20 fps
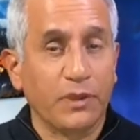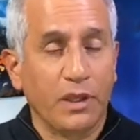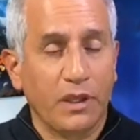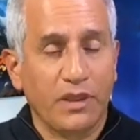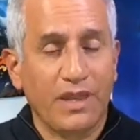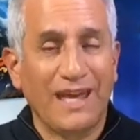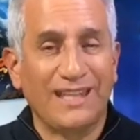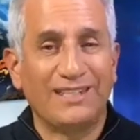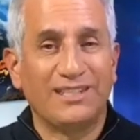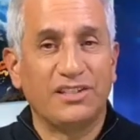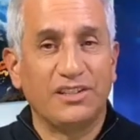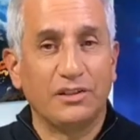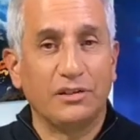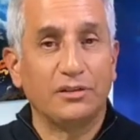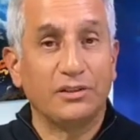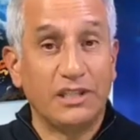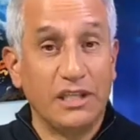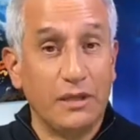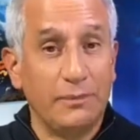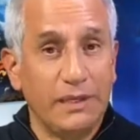That's still
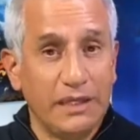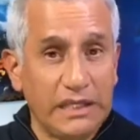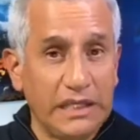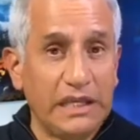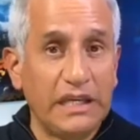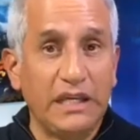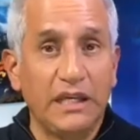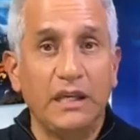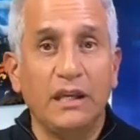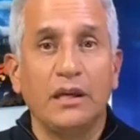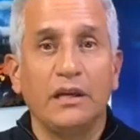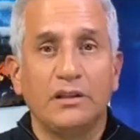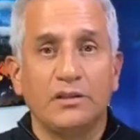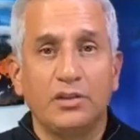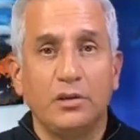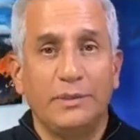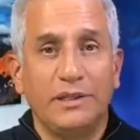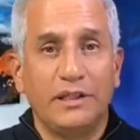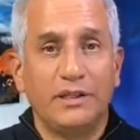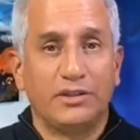TBD,
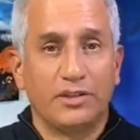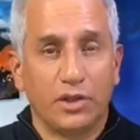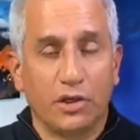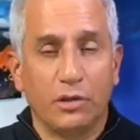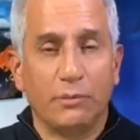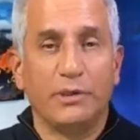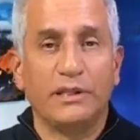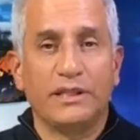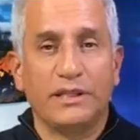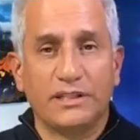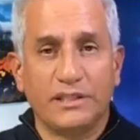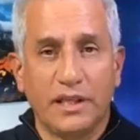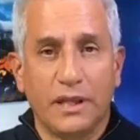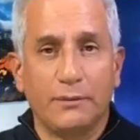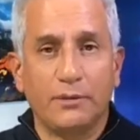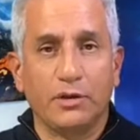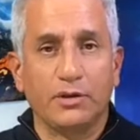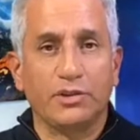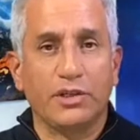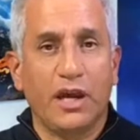to be determined as time
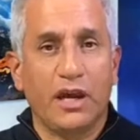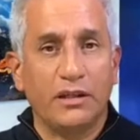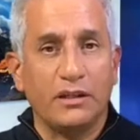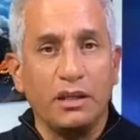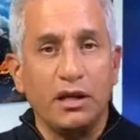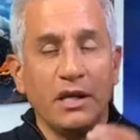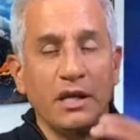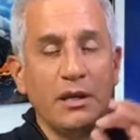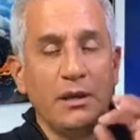goes on.